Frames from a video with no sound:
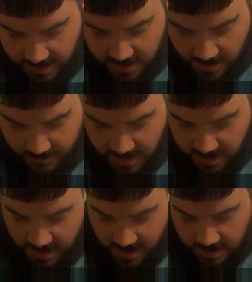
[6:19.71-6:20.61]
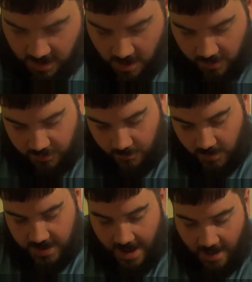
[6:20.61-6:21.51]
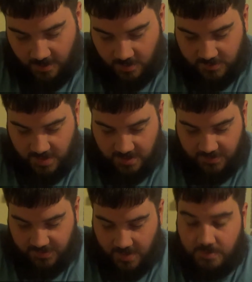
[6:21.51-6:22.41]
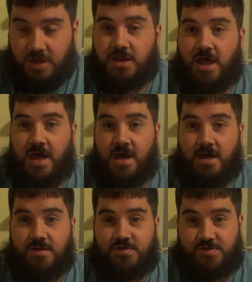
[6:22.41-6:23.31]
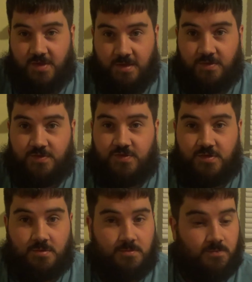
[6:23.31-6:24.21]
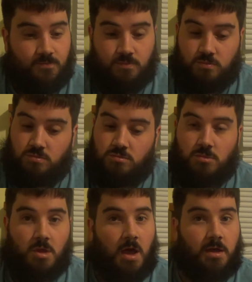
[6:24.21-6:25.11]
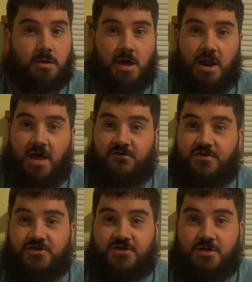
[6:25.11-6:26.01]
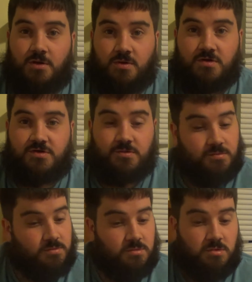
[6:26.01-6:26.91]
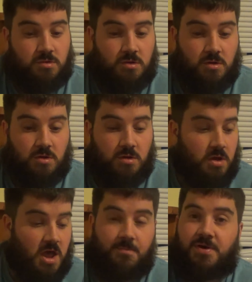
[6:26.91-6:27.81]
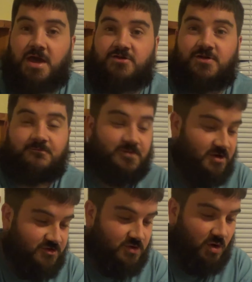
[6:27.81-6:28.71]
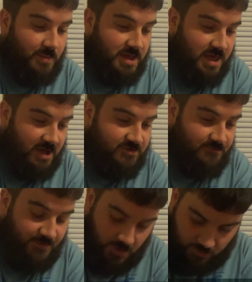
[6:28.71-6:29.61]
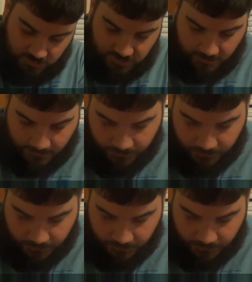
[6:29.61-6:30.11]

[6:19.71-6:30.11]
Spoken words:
come in at $3.79. Hey, gotta have fishing lures. Have to catch them fish you gonna be catching, folks.